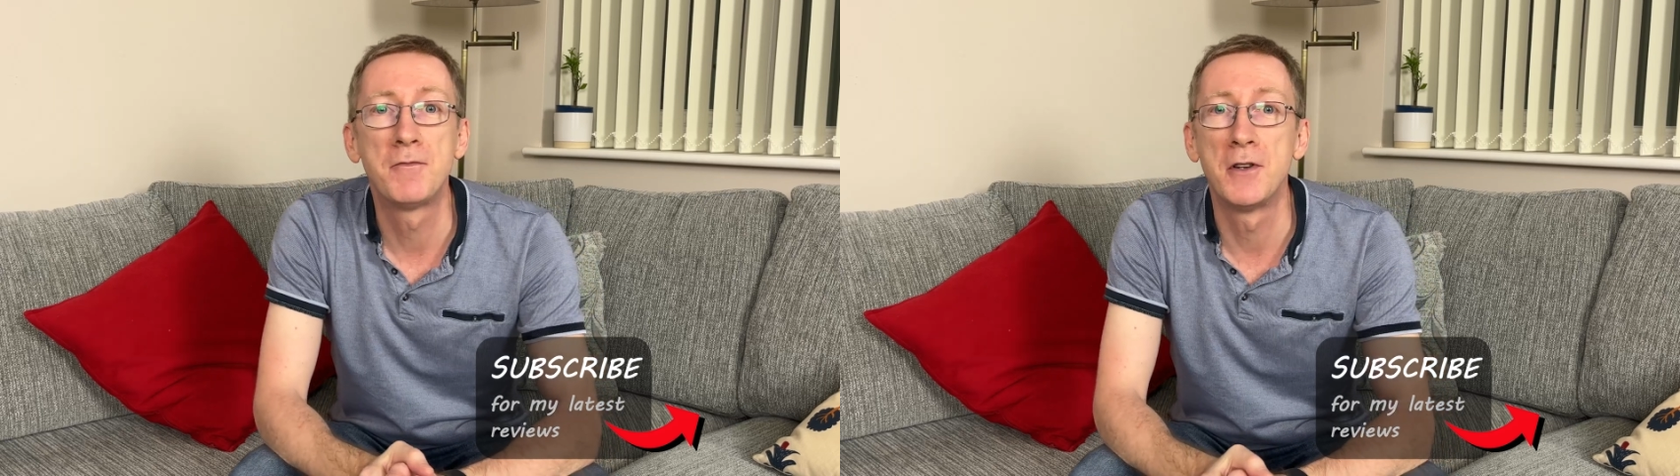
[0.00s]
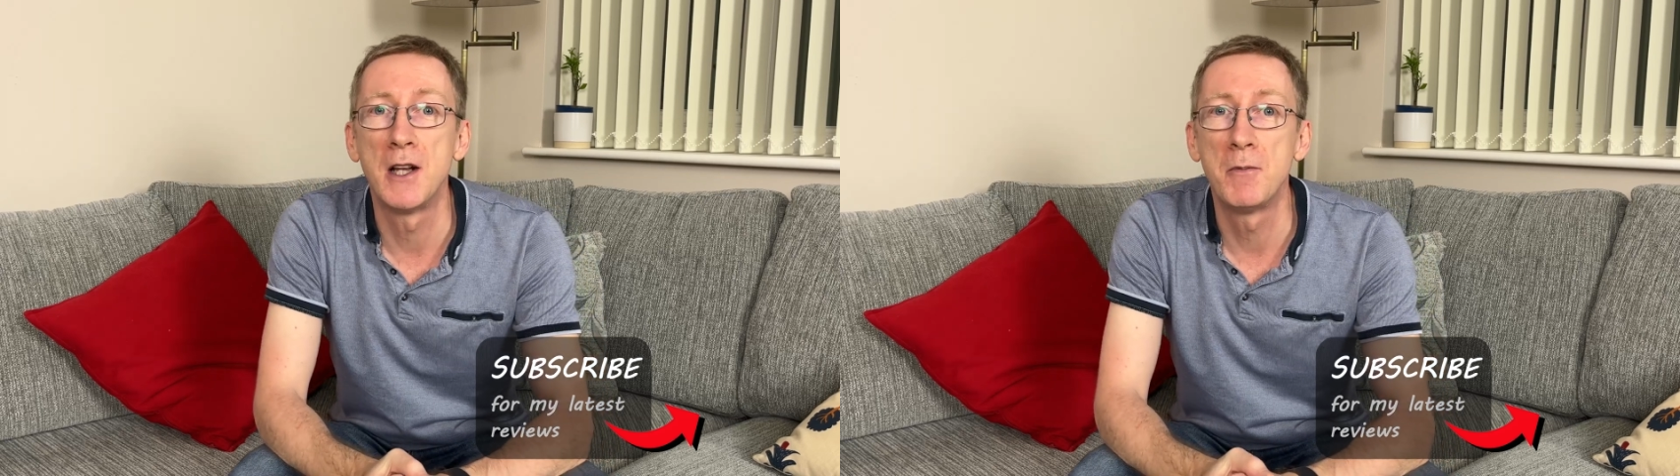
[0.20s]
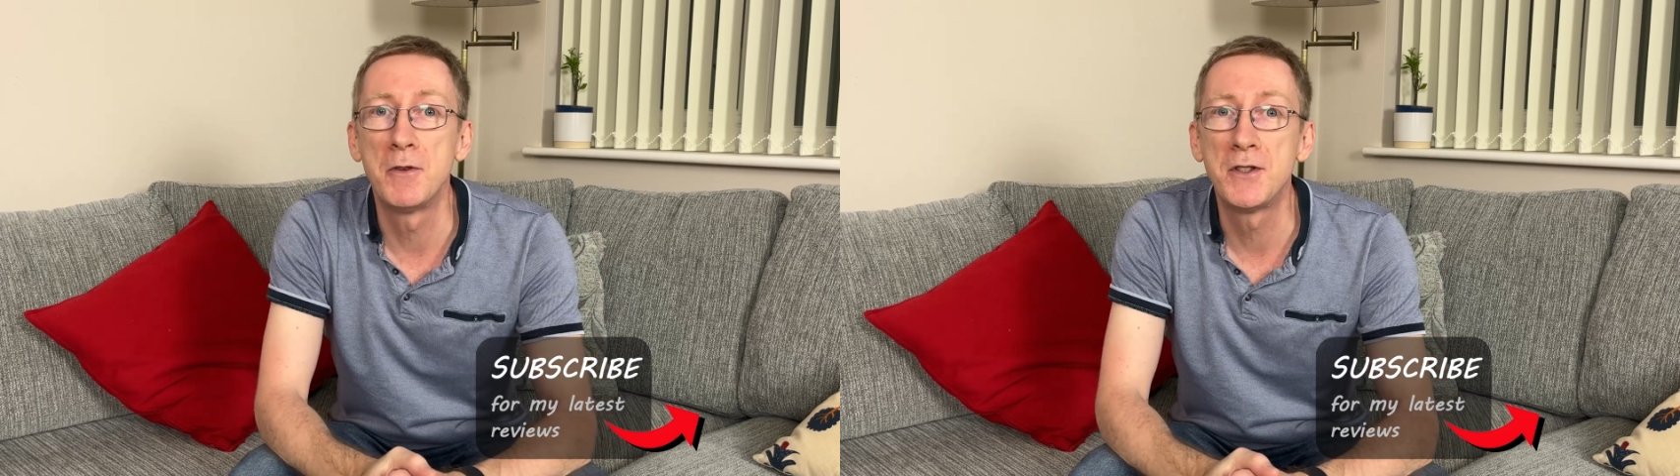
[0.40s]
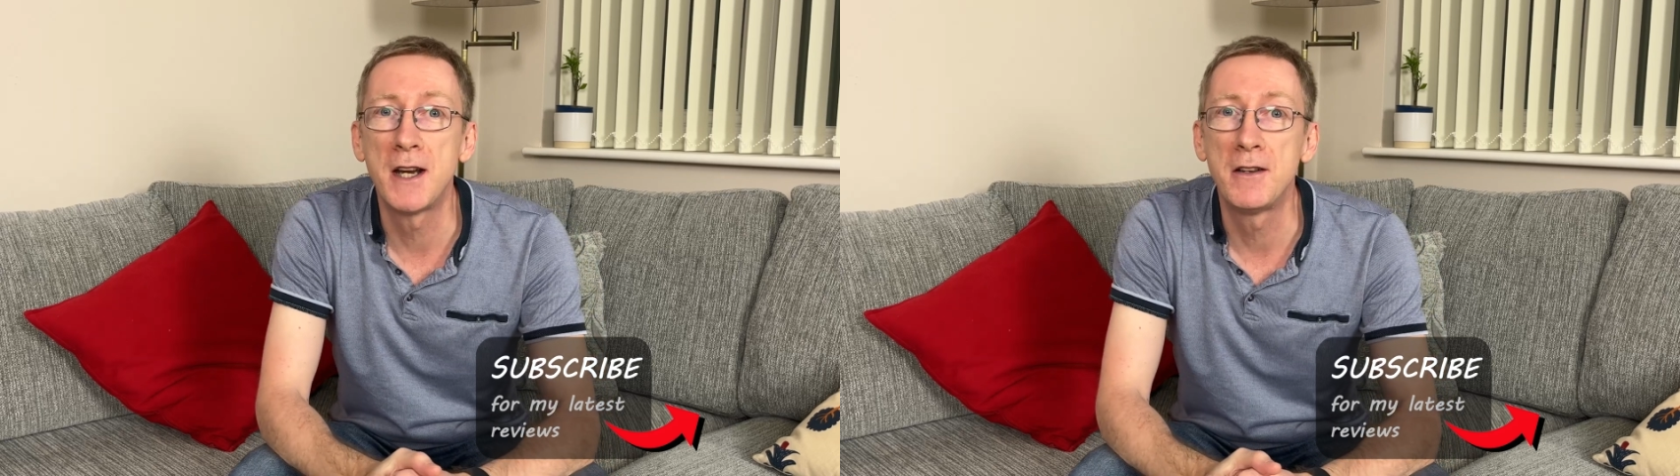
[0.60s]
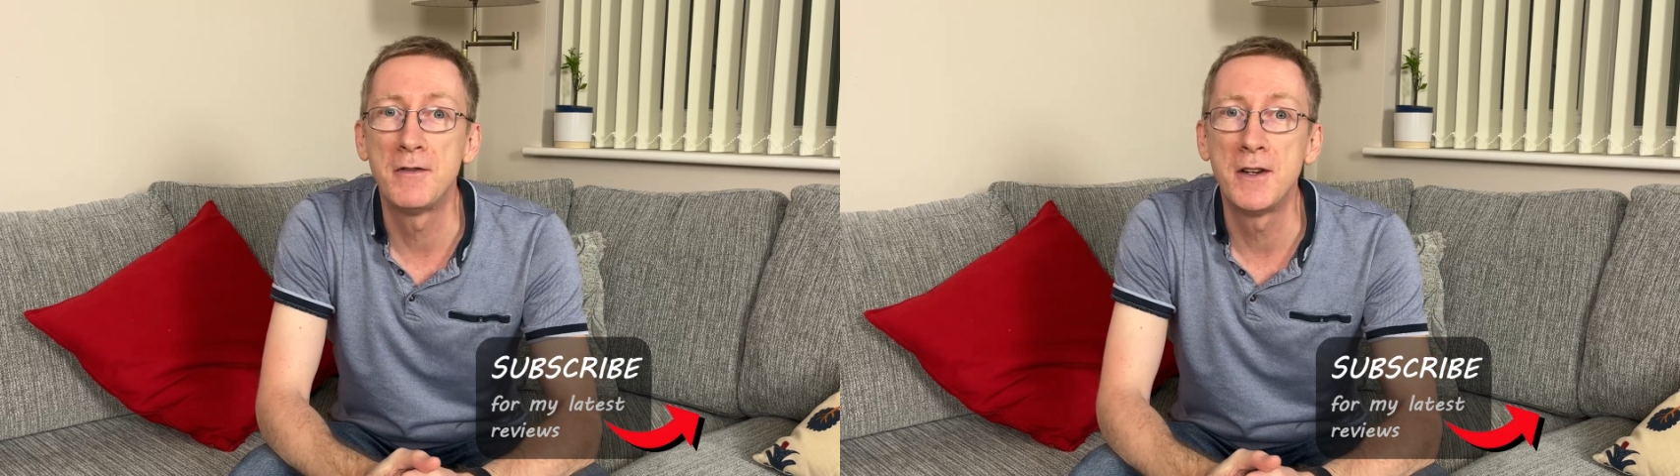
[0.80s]
for a lot more
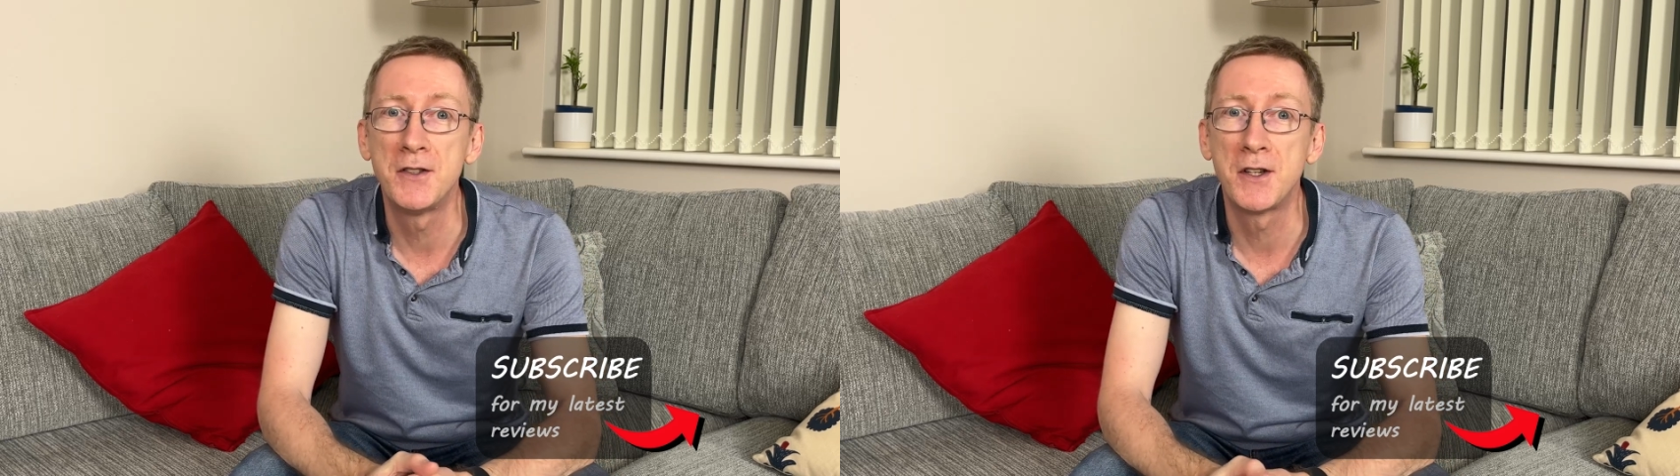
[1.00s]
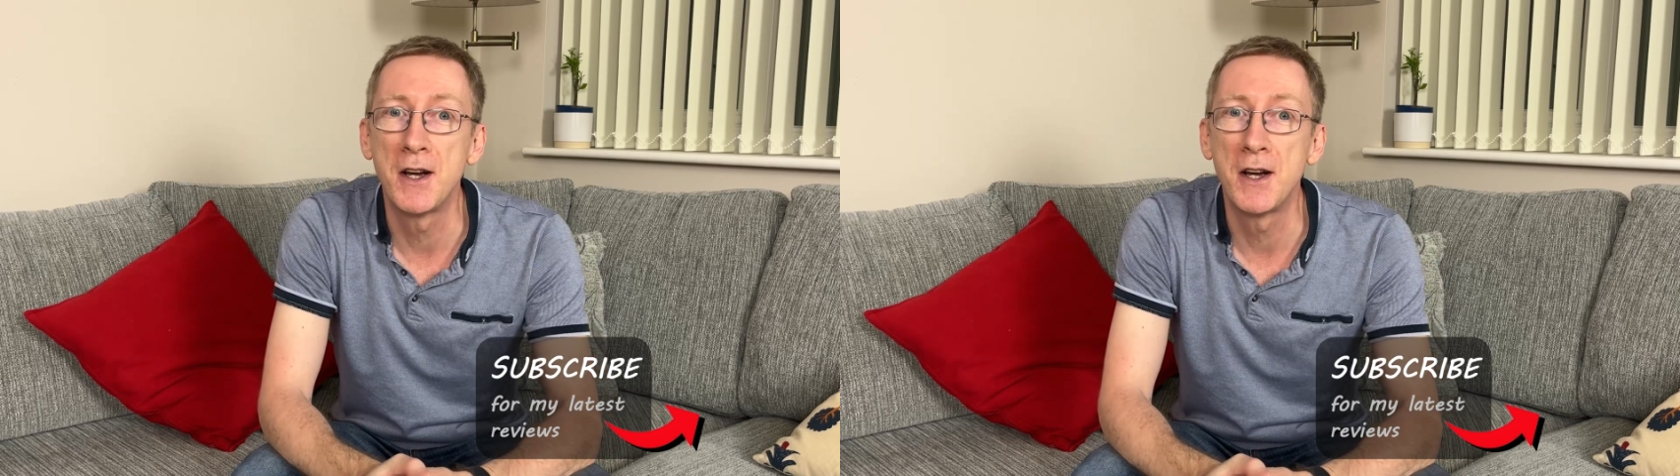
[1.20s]
tech reviews to